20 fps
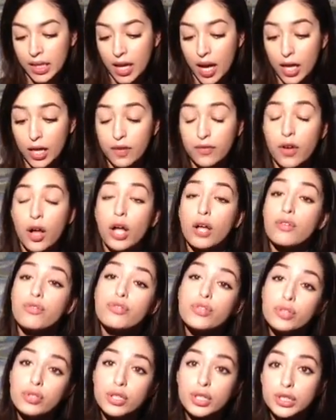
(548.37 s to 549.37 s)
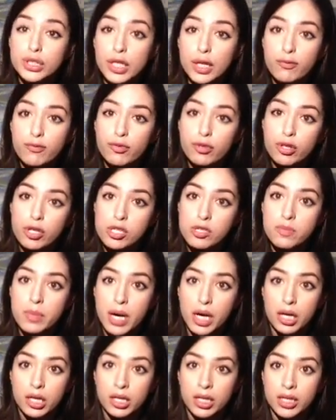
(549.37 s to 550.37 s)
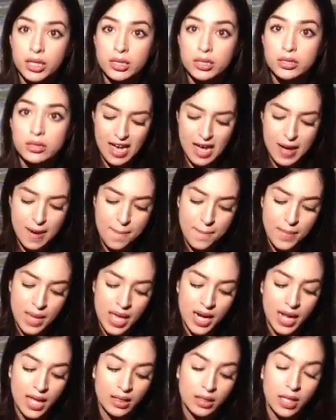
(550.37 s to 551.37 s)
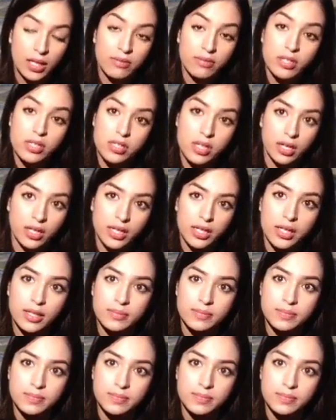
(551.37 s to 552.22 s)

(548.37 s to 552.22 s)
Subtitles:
I love all food except for asparagus, and I love lasagna.